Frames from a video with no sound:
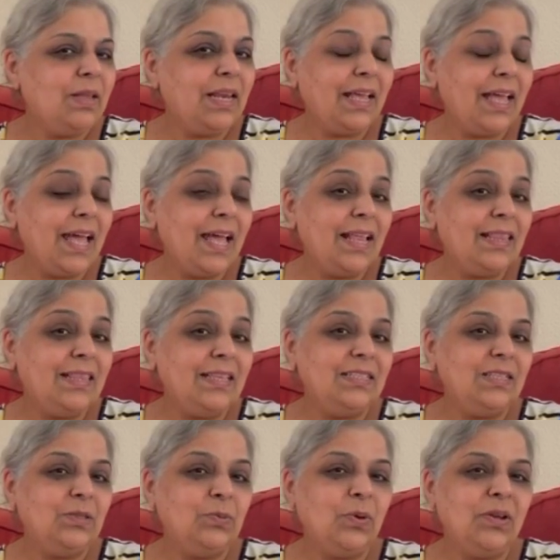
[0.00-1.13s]
And again, this
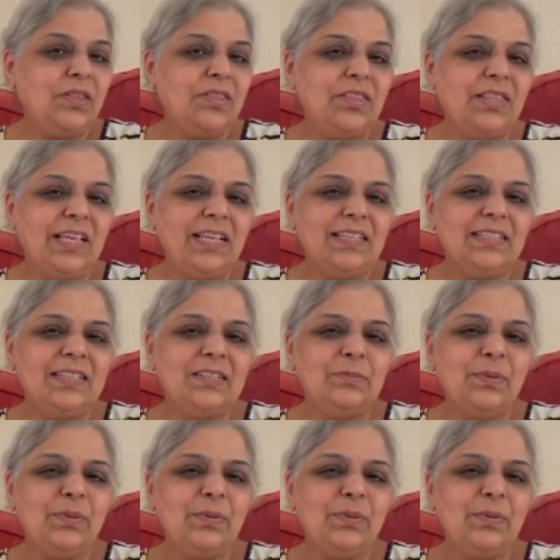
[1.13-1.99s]
is one of the things that's